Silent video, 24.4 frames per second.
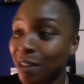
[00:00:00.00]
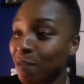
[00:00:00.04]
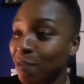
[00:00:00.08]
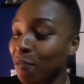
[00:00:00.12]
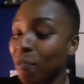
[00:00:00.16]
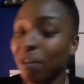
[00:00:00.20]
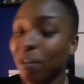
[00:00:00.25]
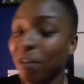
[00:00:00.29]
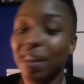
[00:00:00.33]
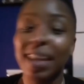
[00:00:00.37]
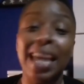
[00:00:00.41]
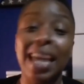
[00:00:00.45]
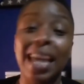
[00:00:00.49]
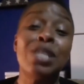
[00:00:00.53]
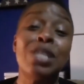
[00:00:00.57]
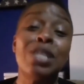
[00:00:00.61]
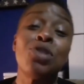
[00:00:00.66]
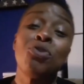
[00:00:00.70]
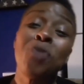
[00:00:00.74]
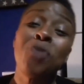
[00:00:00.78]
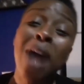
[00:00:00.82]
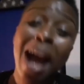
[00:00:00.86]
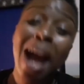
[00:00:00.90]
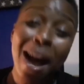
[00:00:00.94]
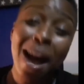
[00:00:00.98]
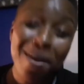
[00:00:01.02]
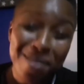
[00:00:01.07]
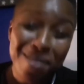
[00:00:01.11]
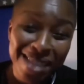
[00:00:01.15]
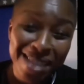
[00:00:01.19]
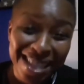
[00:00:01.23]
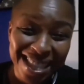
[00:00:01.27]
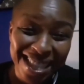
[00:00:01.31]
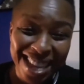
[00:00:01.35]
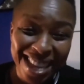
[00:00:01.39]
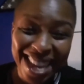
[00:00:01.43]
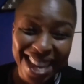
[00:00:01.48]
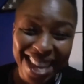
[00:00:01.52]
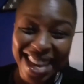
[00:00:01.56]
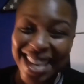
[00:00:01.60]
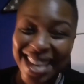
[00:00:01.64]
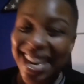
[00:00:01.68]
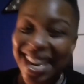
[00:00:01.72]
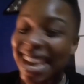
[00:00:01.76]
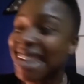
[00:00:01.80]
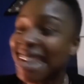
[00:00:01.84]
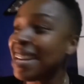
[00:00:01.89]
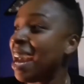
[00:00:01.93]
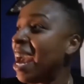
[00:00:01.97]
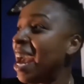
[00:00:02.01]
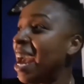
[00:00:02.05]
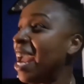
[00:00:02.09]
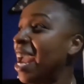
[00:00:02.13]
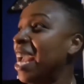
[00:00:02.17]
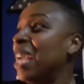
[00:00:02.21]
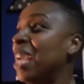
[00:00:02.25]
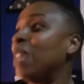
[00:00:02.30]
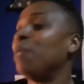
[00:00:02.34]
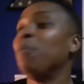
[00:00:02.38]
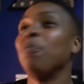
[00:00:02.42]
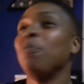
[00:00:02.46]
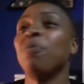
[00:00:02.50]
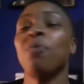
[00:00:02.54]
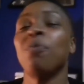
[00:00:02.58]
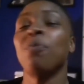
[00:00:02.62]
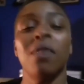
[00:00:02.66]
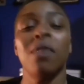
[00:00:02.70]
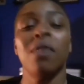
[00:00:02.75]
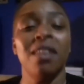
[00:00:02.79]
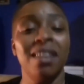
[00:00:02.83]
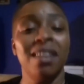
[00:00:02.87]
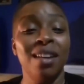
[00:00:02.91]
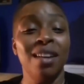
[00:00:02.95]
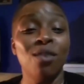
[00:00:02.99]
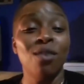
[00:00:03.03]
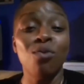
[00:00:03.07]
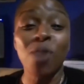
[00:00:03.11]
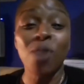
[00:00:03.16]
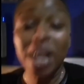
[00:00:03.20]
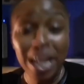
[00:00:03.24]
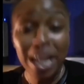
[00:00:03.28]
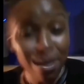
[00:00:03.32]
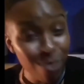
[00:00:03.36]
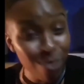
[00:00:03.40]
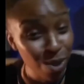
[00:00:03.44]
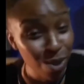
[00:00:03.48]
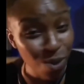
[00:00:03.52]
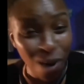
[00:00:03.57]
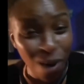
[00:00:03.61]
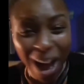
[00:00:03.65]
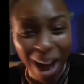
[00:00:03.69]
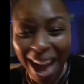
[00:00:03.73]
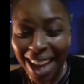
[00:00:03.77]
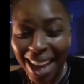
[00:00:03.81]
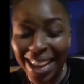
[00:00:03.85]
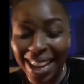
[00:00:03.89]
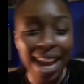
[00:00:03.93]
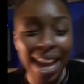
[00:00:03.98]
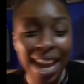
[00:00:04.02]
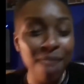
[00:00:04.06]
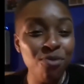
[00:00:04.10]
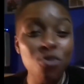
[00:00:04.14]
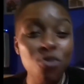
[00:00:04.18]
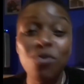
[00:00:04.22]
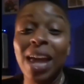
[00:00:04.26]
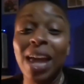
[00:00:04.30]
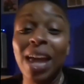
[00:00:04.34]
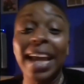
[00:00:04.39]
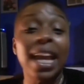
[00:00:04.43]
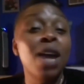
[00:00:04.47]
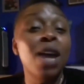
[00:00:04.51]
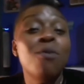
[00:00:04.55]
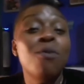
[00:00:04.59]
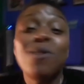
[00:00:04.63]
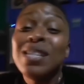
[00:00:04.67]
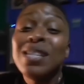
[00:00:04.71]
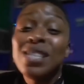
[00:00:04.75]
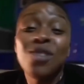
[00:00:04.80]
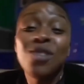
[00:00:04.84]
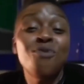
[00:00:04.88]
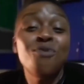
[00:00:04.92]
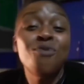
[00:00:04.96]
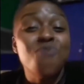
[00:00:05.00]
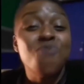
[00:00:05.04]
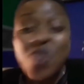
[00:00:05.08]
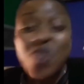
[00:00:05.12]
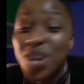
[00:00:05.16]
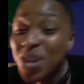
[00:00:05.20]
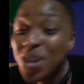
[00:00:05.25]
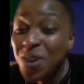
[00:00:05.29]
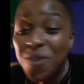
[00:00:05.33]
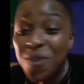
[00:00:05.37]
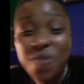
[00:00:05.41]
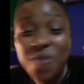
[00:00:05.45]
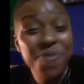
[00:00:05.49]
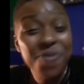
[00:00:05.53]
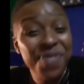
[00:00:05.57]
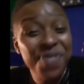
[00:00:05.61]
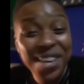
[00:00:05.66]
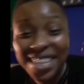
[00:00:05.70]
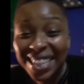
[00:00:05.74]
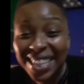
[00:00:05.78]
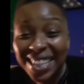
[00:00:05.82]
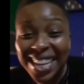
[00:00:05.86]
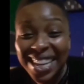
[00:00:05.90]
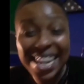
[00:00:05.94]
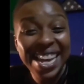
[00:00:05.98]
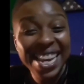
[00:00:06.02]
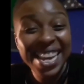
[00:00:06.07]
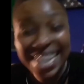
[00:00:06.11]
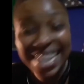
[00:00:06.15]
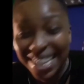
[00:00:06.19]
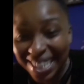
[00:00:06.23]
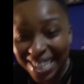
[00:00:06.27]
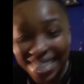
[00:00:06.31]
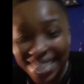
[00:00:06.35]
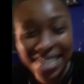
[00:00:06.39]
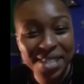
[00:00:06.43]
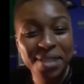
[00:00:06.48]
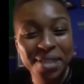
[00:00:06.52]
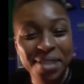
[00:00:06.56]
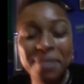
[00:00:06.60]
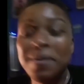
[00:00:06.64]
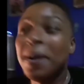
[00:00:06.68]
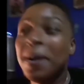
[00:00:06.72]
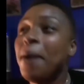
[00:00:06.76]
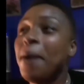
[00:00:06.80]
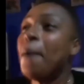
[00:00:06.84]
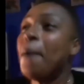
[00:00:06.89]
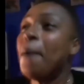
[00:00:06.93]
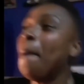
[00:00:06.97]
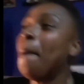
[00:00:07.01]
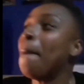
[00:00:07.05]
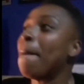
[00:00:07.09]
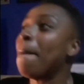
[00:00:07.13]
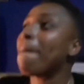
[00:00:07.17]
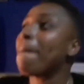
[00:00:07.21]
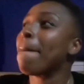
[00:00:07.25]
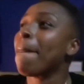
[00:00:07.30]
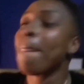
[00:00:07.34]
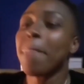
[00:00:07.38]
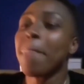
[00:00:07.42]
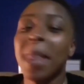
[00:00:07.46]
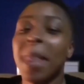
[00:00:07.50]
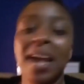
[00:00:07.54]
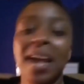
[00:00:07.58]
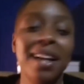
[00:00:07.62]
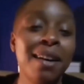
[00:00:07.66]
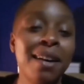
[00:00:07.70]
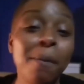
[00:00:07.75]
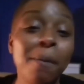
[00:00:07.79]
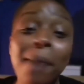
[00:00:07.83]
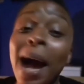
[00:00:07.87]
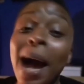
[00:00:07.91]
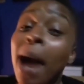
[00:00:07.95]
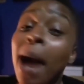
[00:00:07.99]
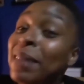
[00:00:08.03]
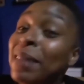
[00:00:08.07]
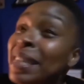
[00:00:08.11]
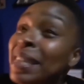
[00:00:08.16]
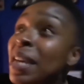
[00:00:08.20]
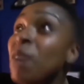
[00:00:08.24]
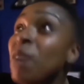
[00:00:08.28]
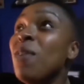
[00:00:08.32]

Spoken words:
K Sarah was there that night. Ram Squad came through. Like, it was the real Philly hitters, Bahamadia was